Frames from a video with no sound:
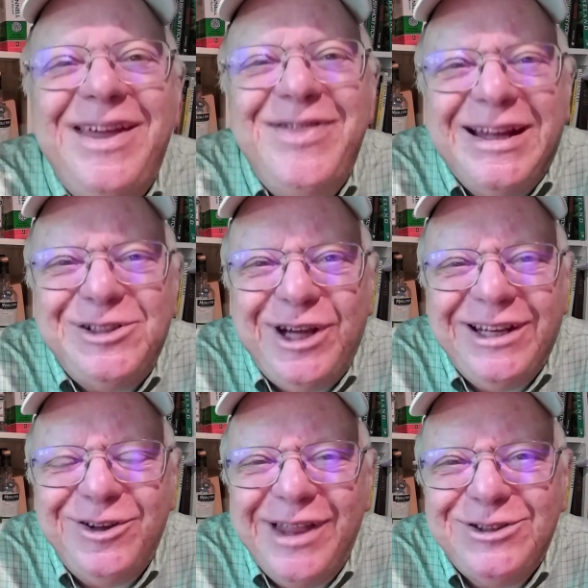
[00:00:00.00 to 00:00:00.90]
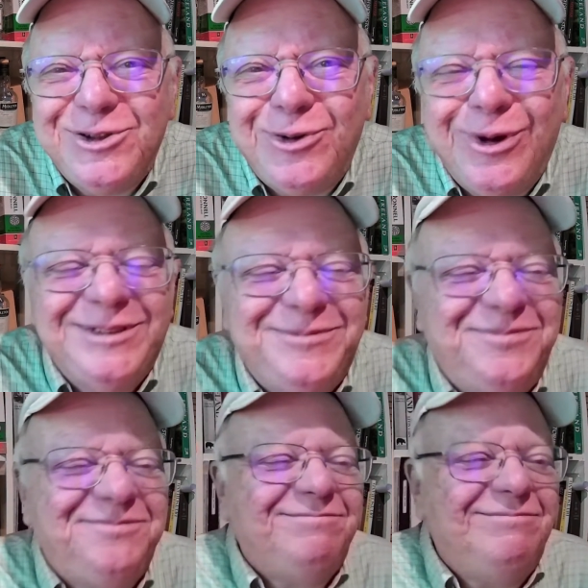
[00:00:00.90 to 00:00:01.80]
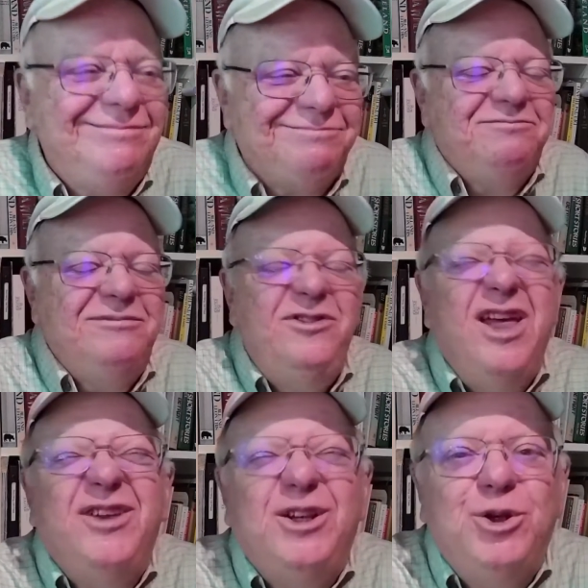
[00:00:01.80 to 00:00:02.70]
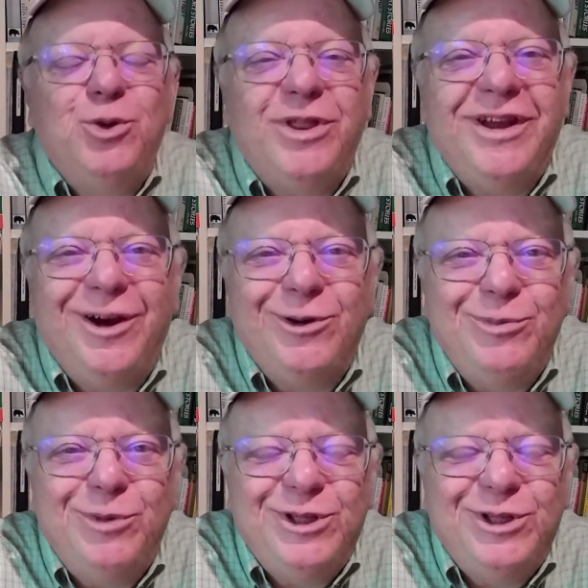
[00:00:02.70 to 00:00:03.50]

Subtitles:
And that's the end of that story. Nothing to do with Ireland,